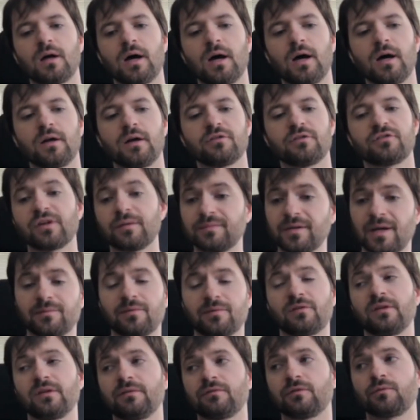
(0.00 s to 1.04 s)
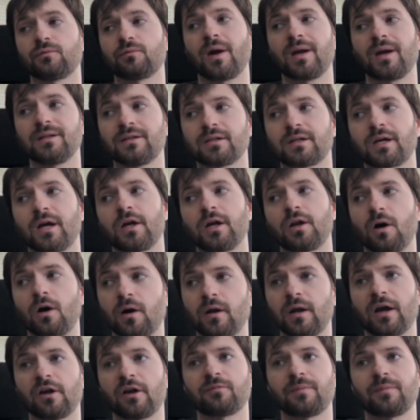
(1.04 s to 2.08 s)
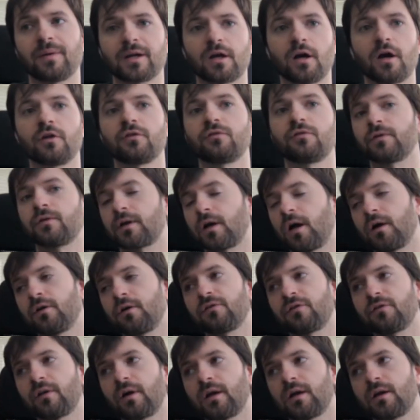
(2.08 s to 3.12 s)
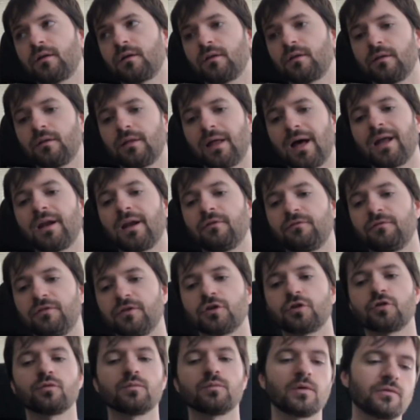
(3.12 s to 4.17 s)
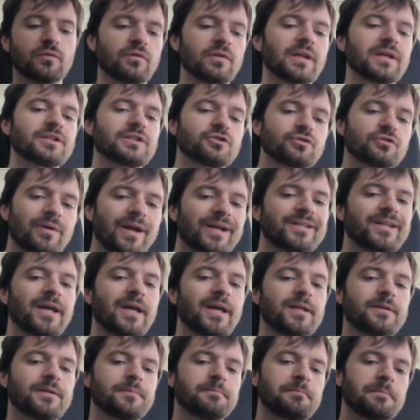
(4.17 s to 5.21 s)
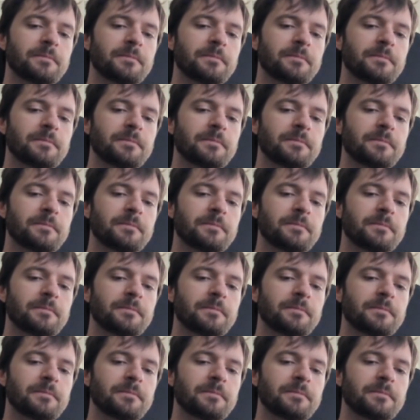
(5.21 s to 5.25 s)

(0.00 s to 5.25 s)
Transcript: sometimes it's even right to cut on-aspect cards for cards like that efficient removal, like Direct Hit.